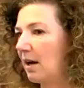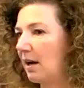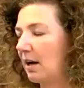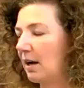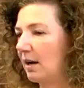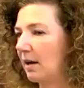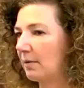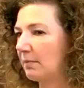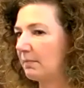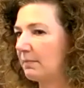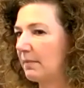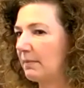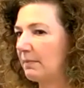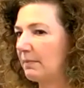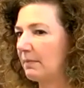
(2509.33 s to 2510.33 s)

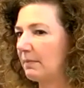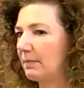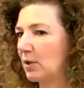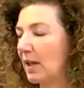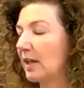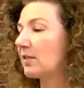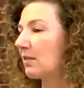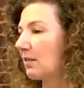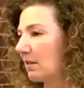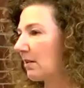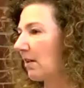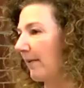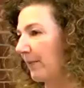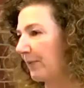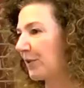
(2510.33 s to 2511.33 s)
So that's the